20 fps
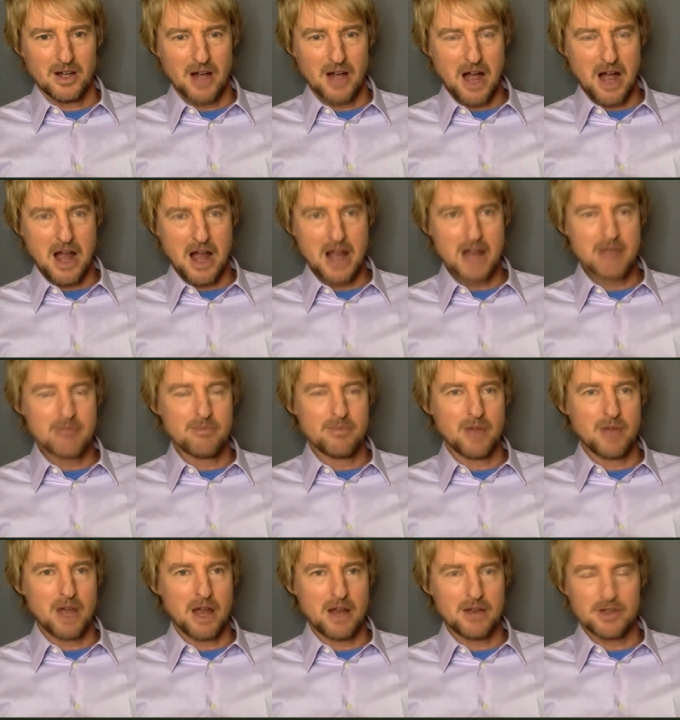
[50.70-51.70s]
I,
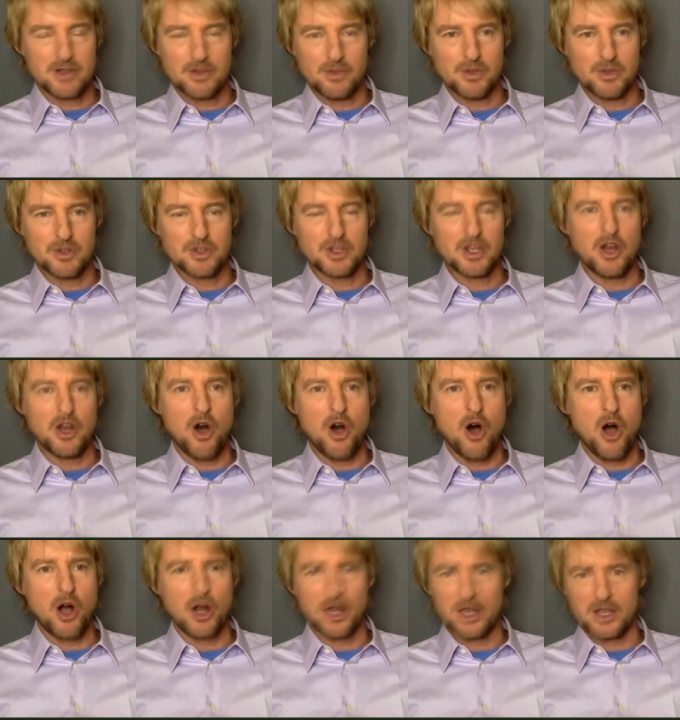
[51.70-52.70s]
I, someone said
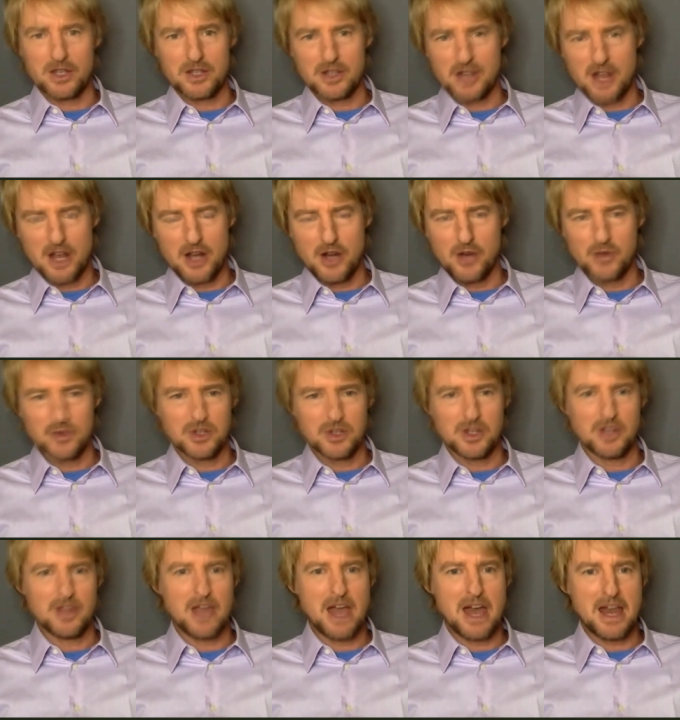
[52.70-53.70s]
August, and I don't
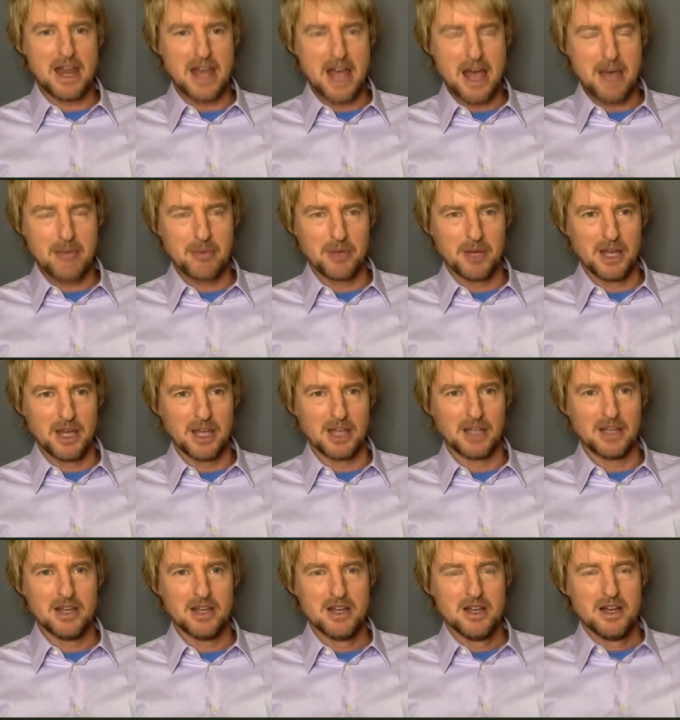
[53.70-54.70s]
see that
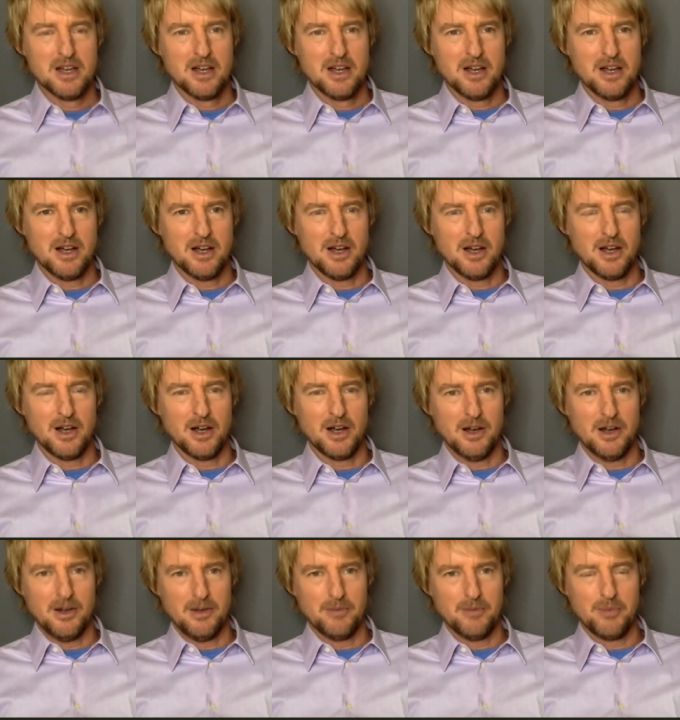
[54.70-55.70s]
happening.
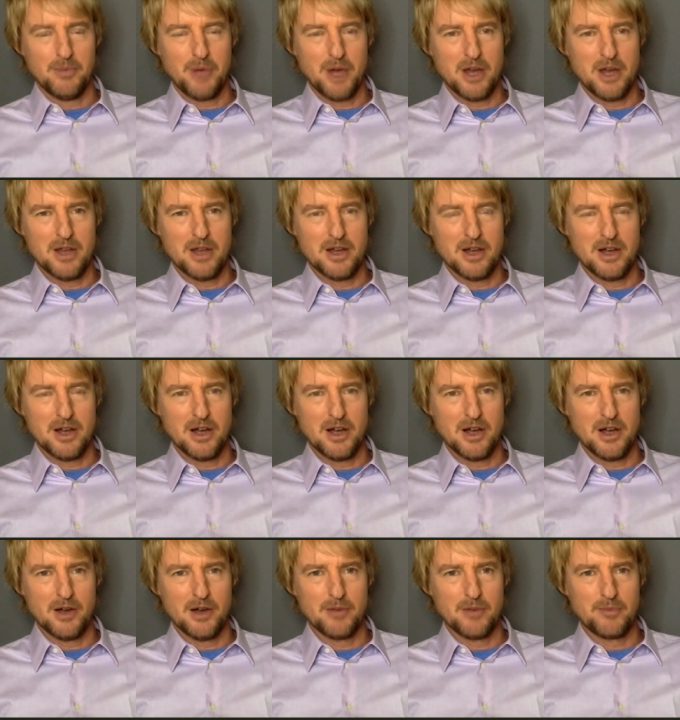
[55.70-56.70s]
Um, but
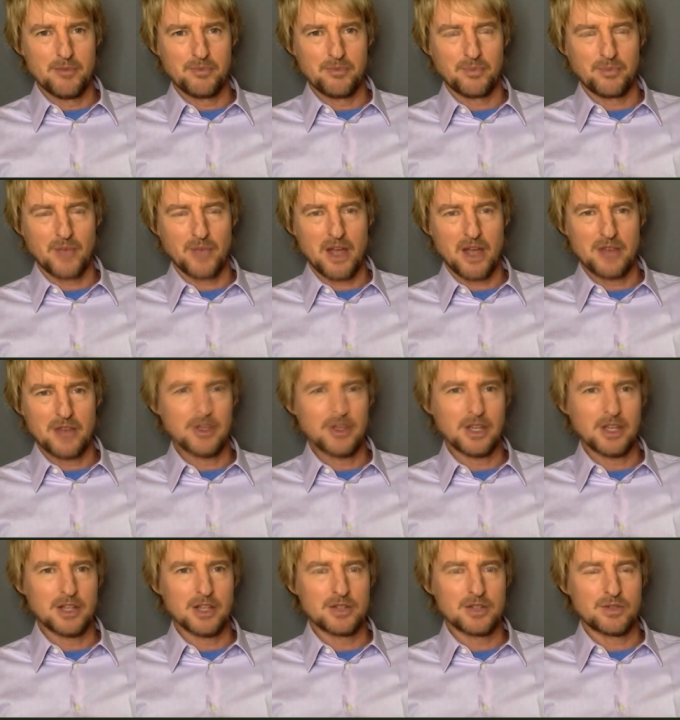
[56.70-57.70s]
um, I
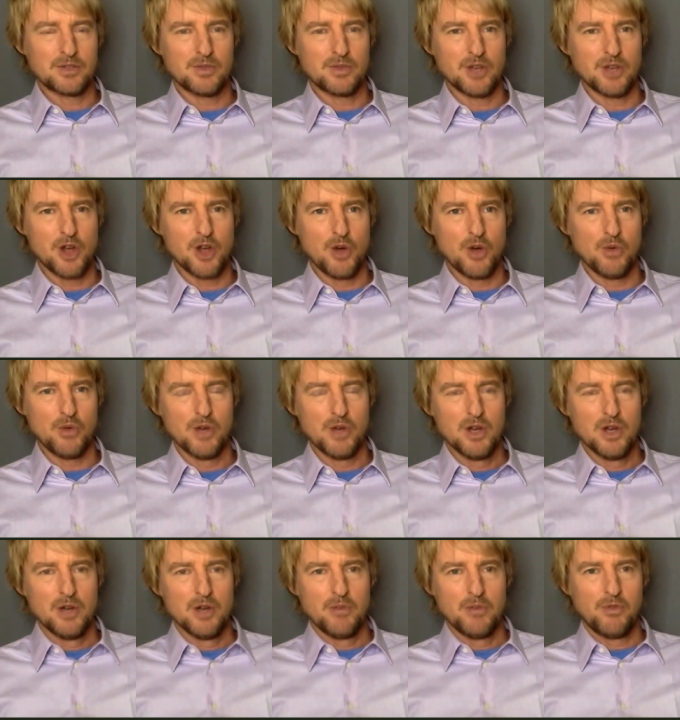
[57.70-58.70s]
think it's you know
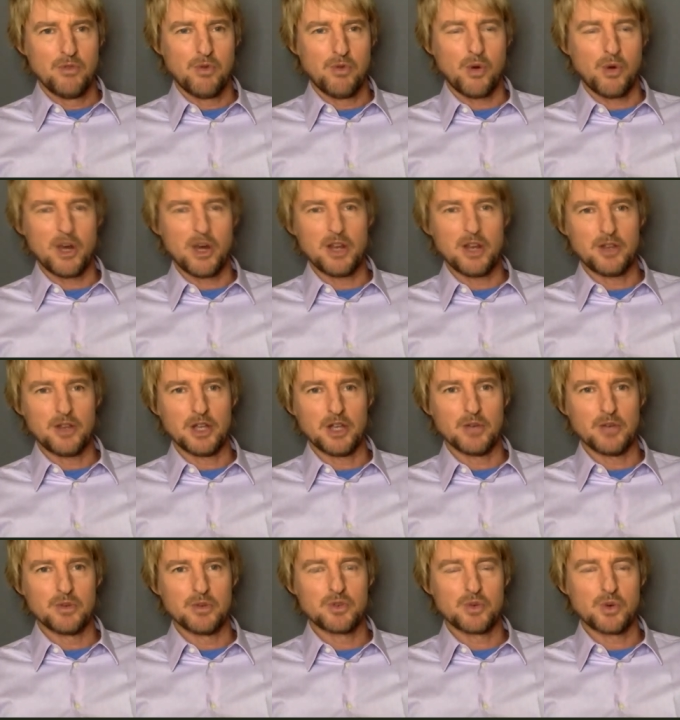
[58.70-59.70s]
before anything, it
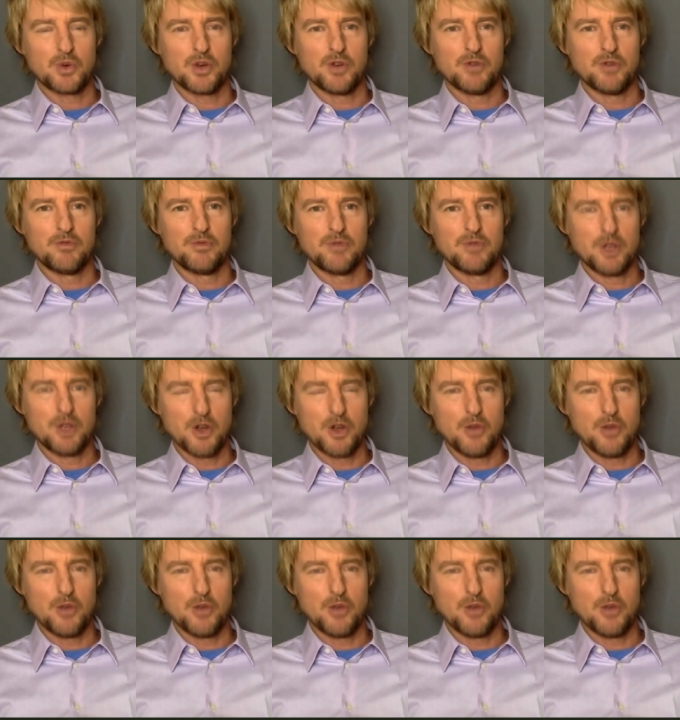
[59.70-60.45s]
was sort of, you know,